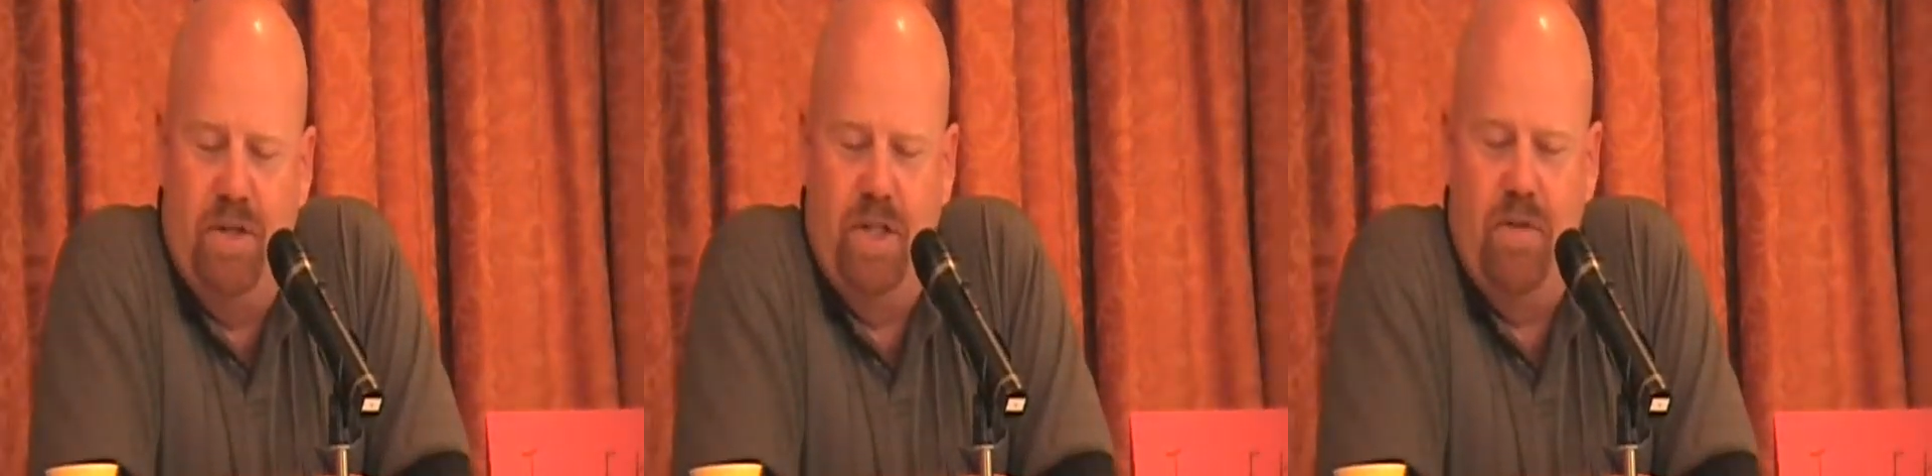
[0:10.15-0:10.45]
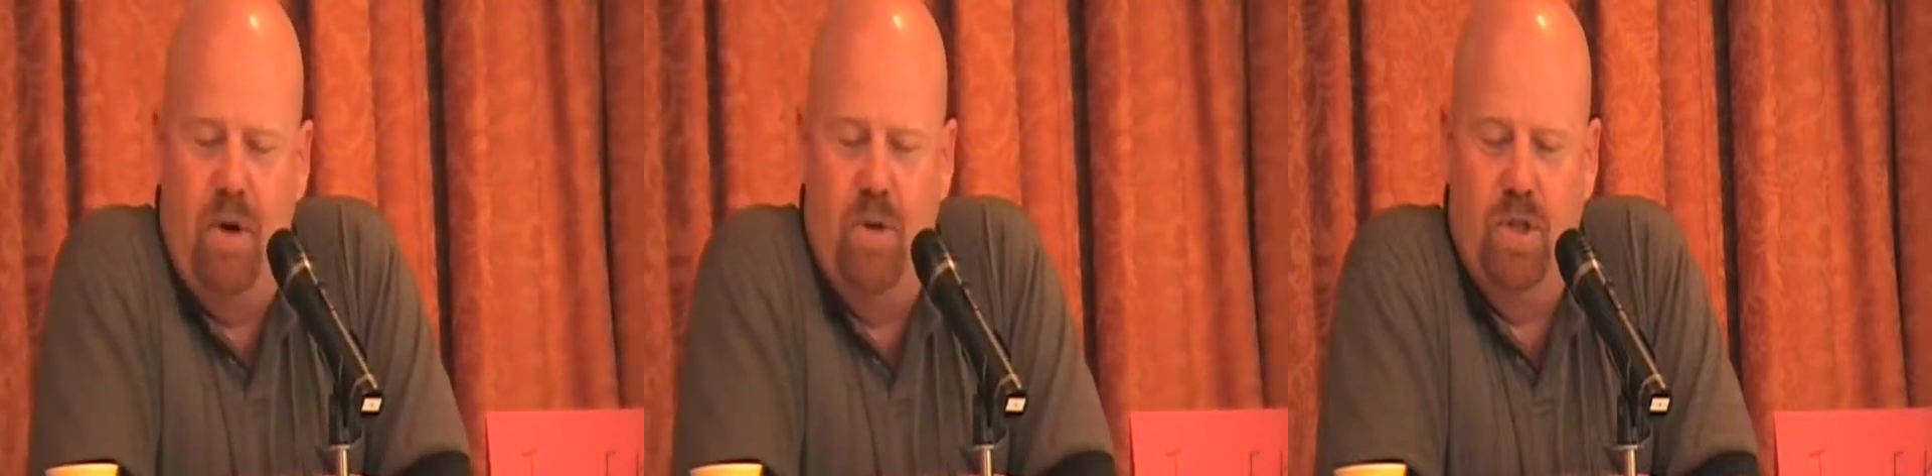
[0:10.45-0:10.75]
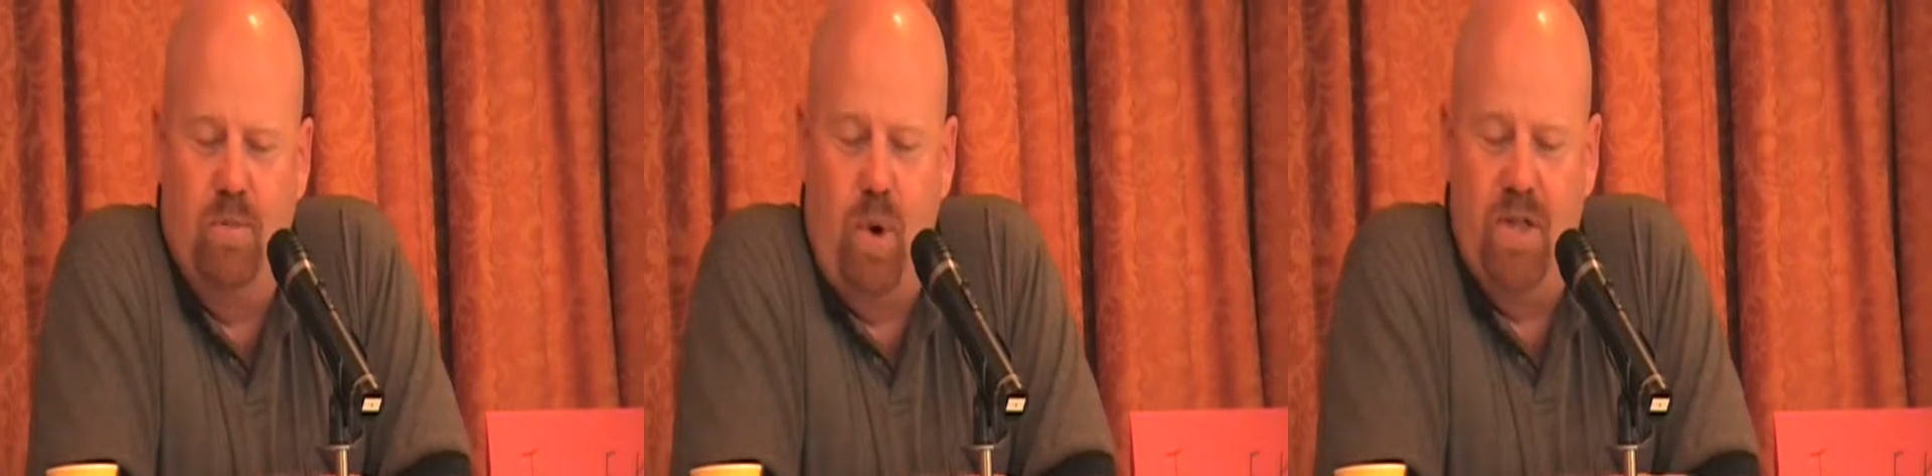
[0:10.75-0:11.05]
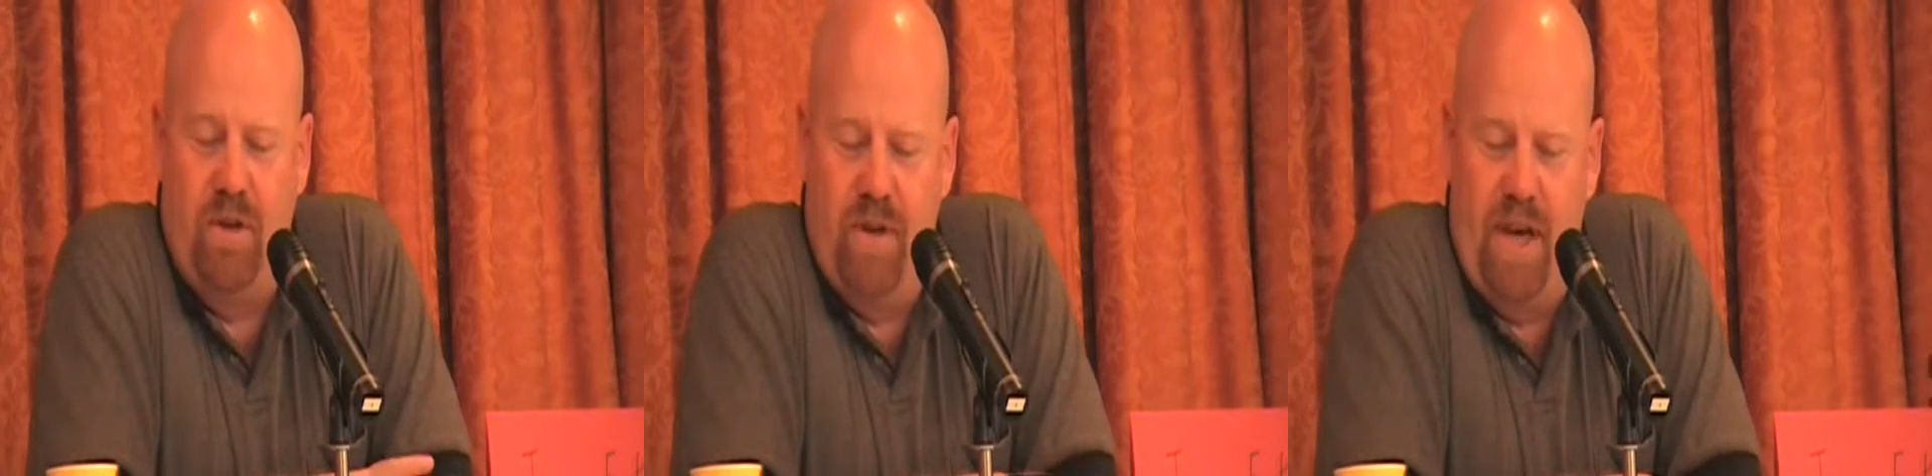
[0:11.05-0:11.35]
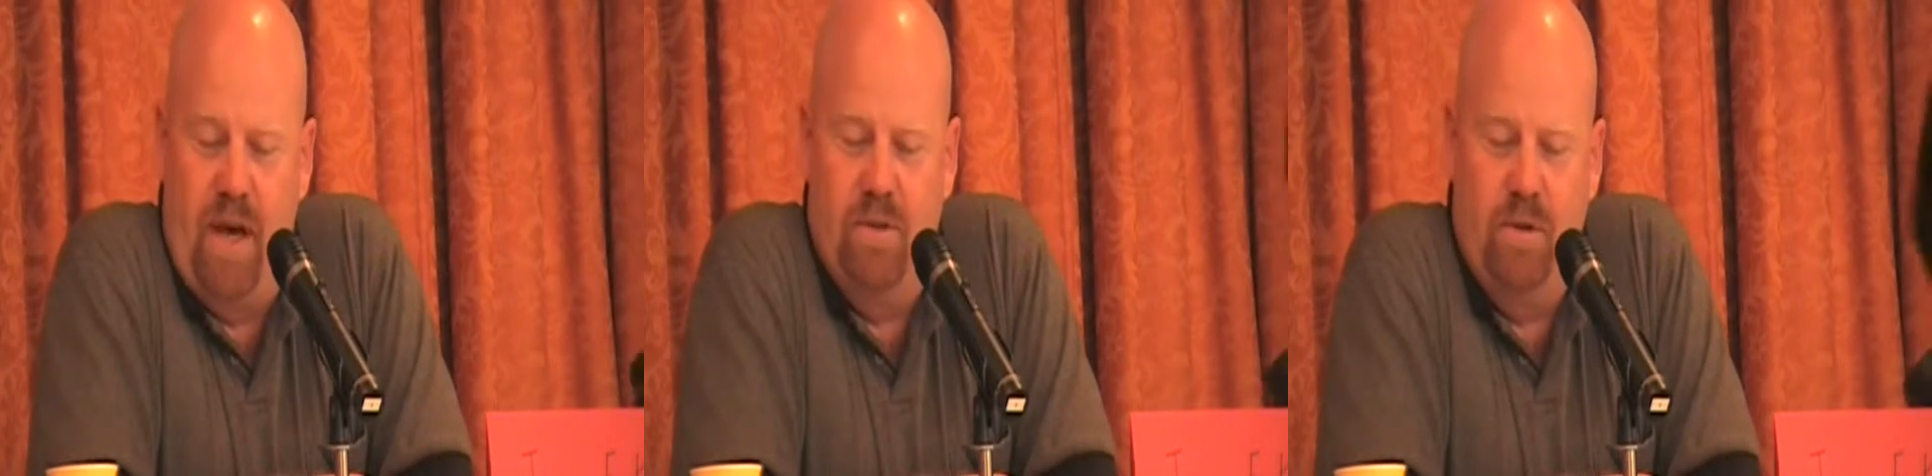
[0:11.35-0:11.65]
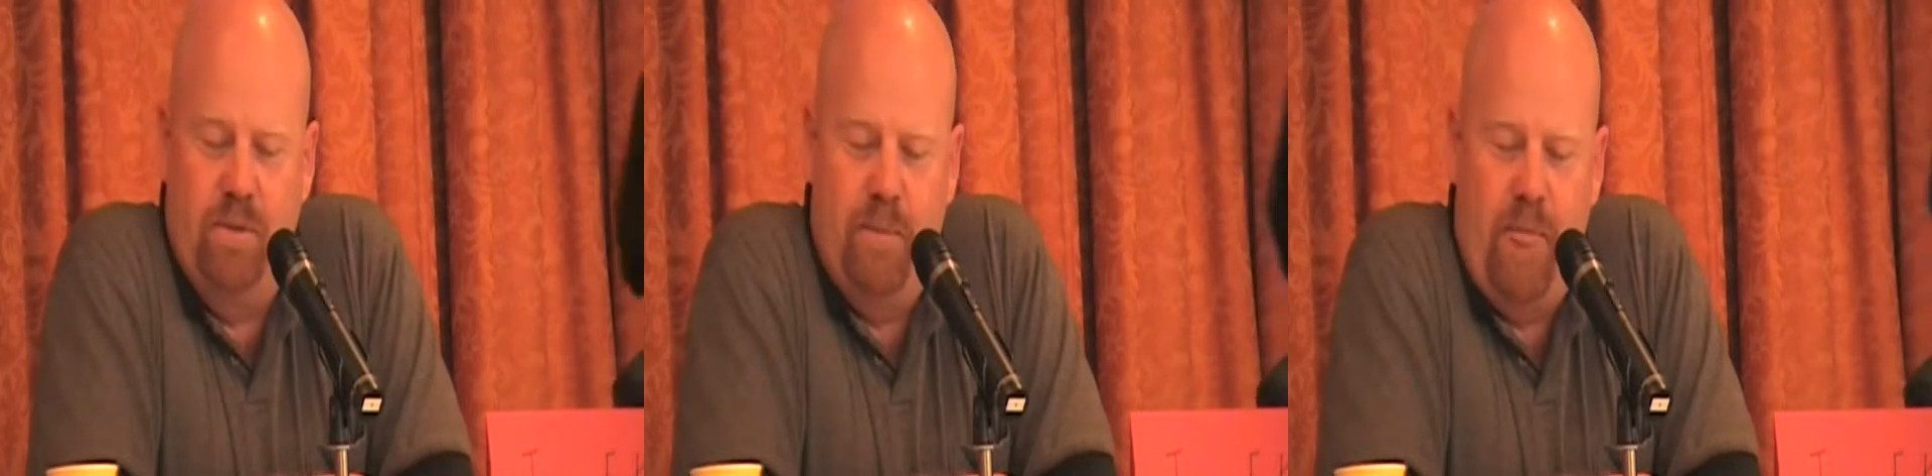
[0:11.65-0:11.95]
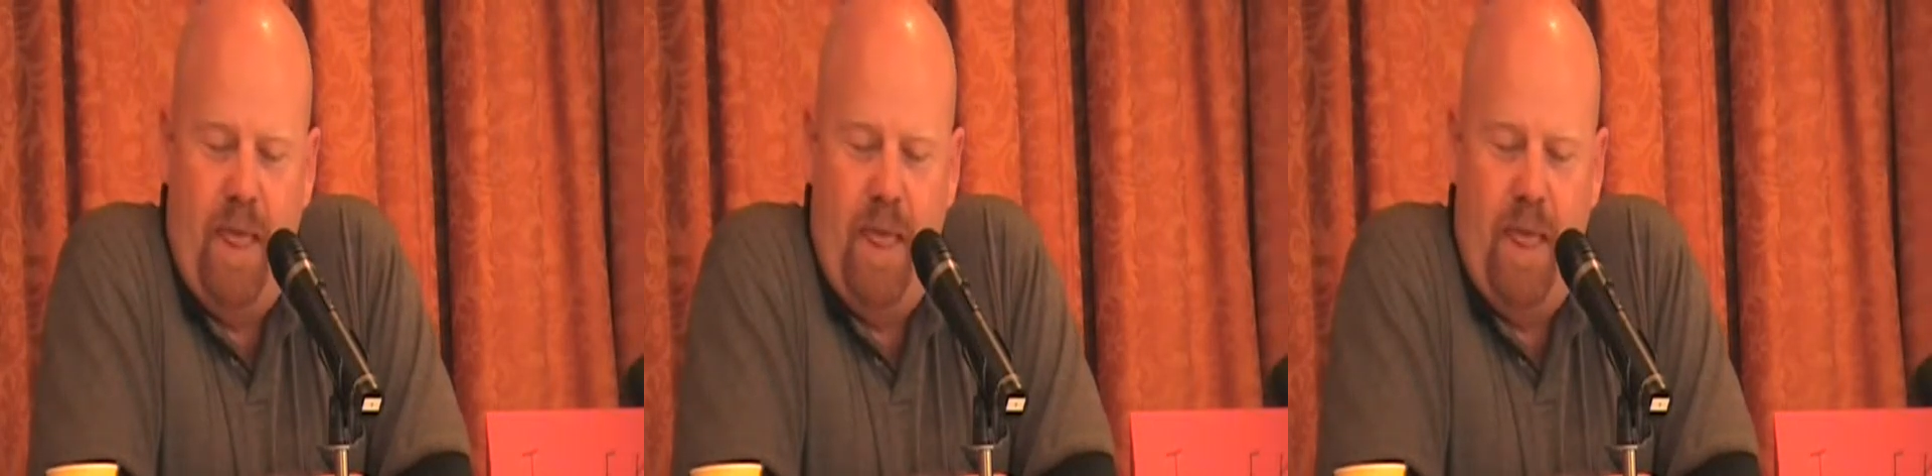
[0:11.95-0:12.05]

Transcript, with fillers: six of those as president of the council,